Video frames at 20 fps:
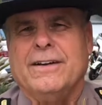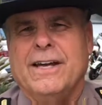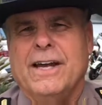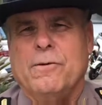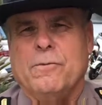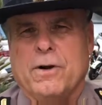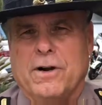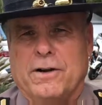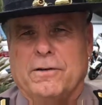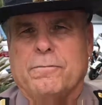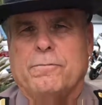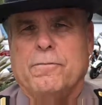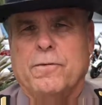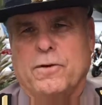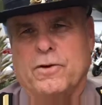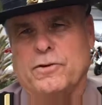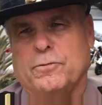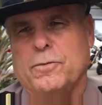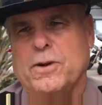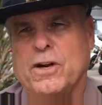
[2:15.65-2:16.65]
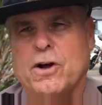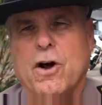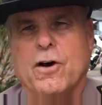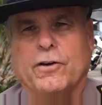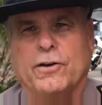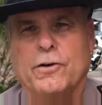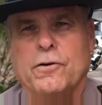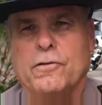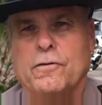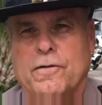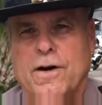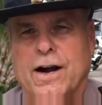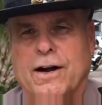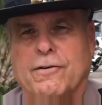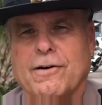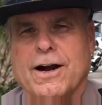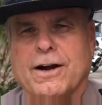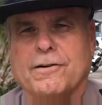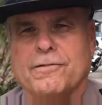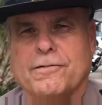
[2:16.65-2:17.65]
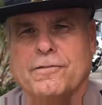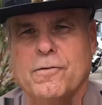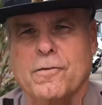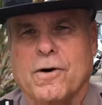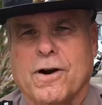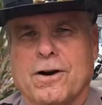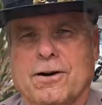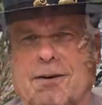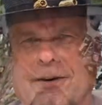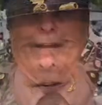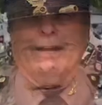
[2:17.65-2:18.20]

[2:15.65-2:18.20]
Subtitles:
He won what used to be called the old Firecracker 400.